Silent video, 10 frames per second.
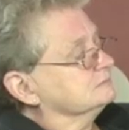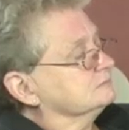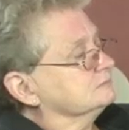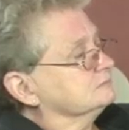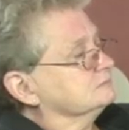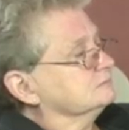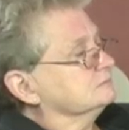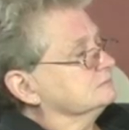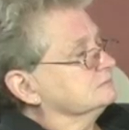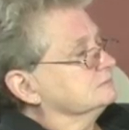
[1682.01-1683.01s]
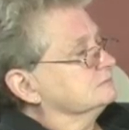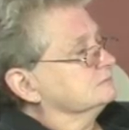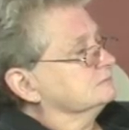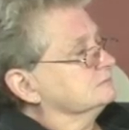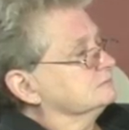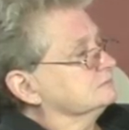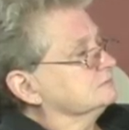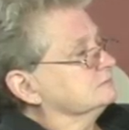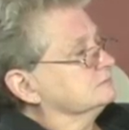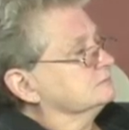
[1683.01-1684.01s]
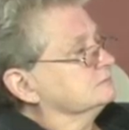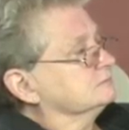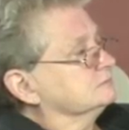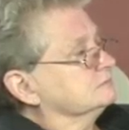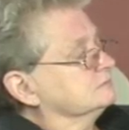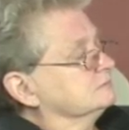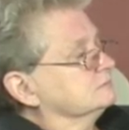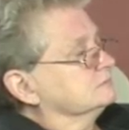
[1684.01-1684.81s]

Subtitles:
(silent)